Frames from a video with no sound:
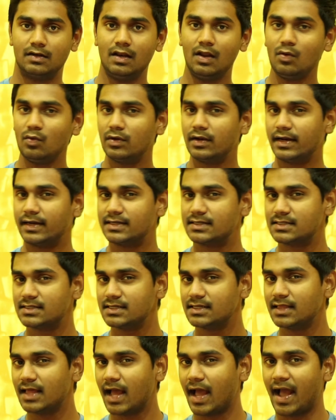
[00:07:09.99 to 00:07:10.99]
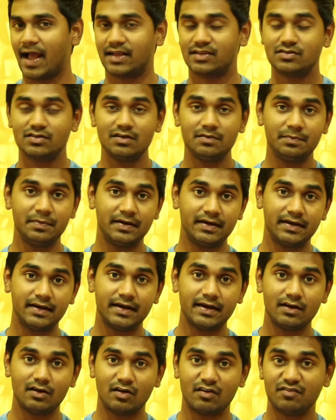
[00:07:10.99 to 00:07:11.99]
Now let's see the actual
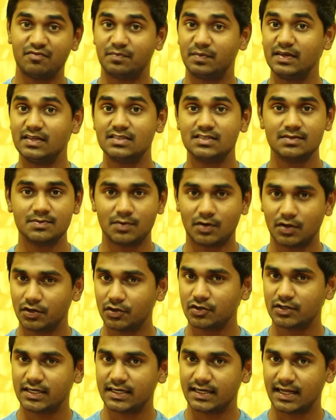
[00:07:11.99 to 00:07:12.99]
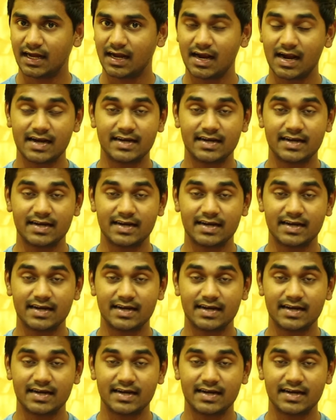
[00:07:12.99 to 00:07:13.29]
bitrate of PCM audio data